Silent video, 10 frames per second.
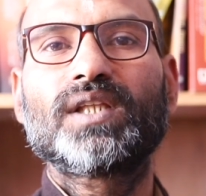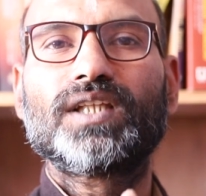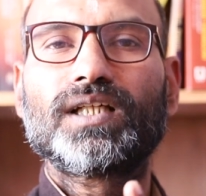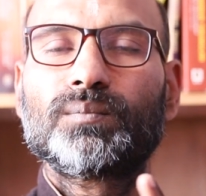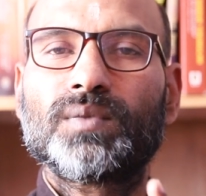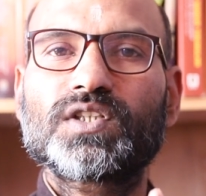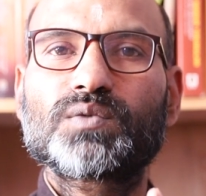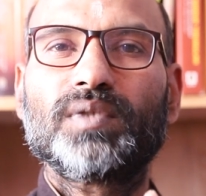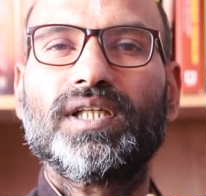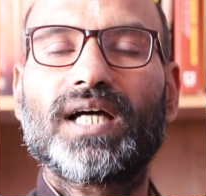there
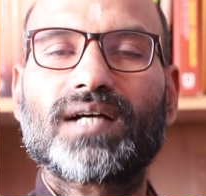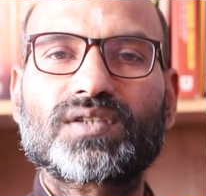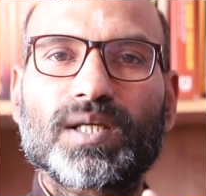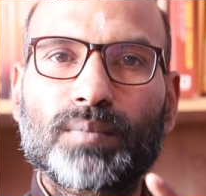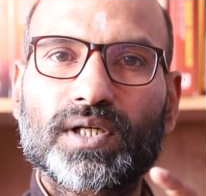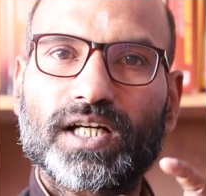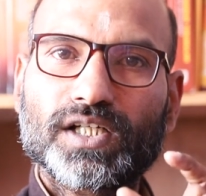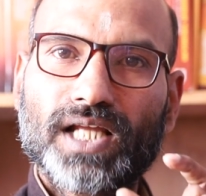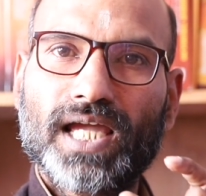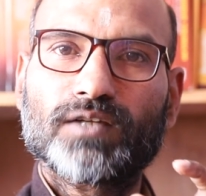must be a
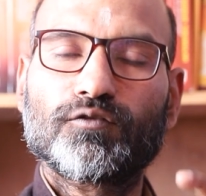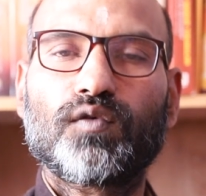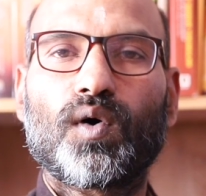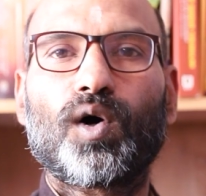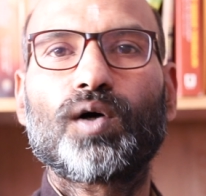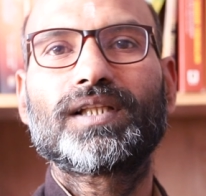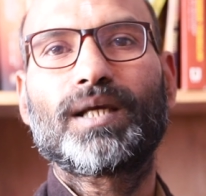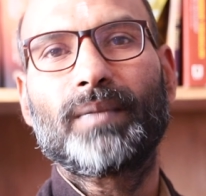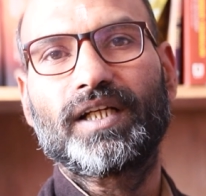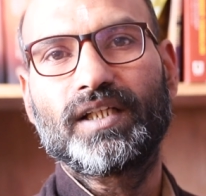separate time for
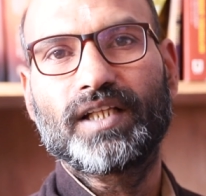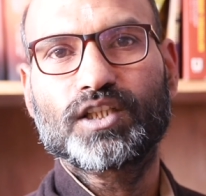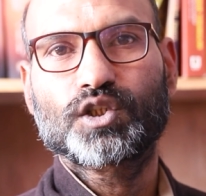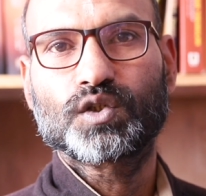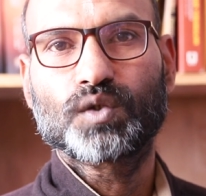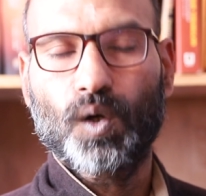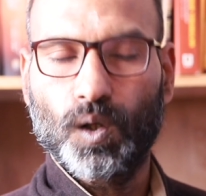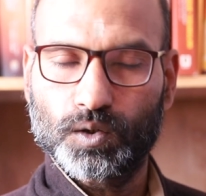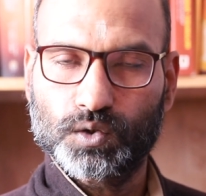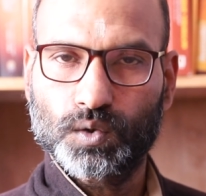the meditation
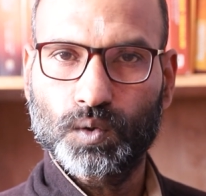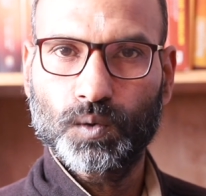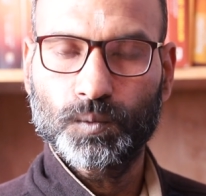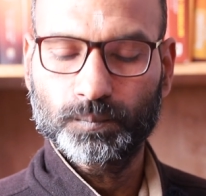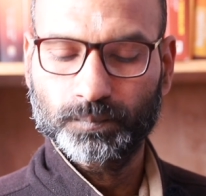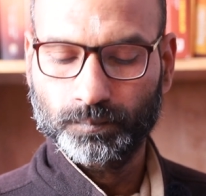also.